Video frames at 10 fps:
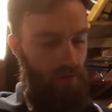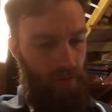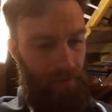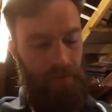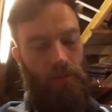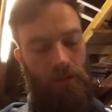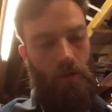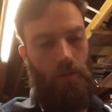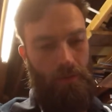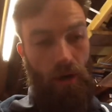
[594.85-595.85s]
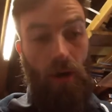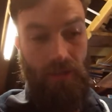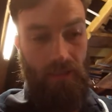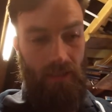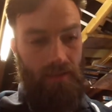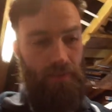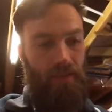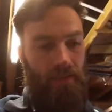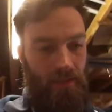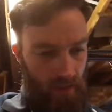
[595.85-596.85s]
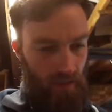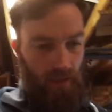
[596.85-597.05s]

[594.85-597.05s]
I mean, it's not low on the priority list, but it's